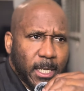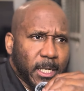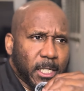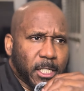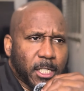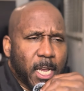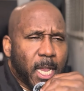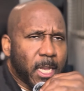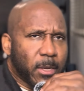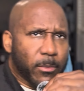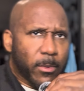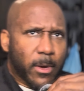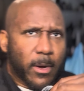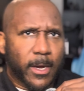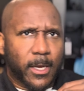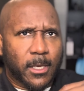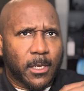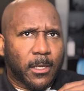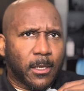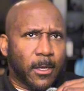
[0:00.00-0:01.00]
in
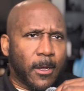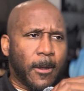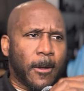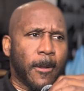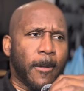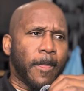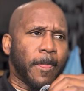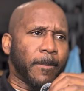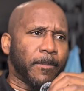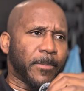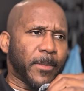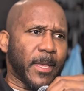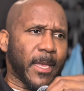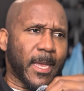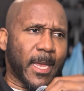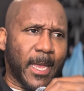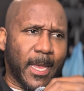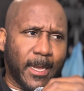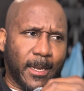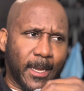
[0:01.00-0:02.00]
January,
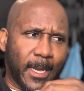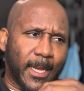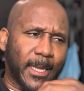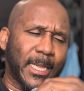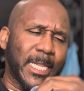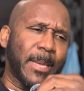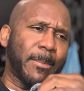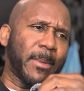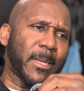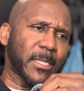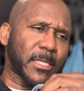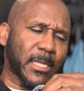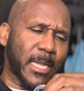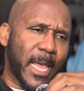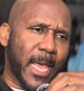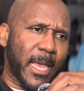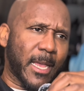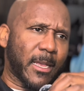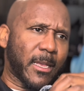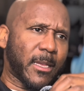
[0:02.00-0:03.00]
it limits
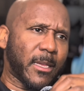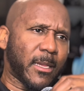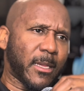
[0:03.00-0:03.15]
like